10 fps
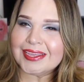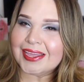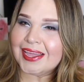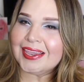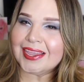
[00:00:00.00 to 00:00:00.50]

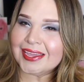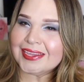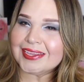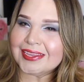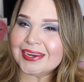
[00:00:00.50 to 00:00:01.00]
I
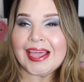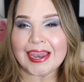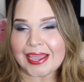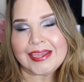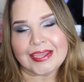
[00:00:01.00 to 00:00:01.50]
like it. And I
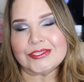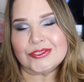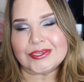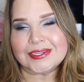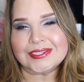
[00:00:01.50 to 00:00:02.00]
like
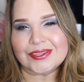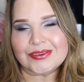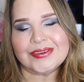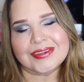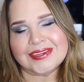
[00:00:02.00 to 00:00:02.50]
extra,
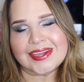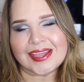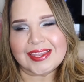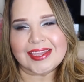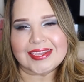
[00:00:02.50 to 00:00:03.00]
so
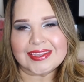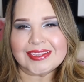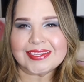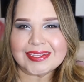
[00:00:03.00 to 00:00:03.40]
I like it.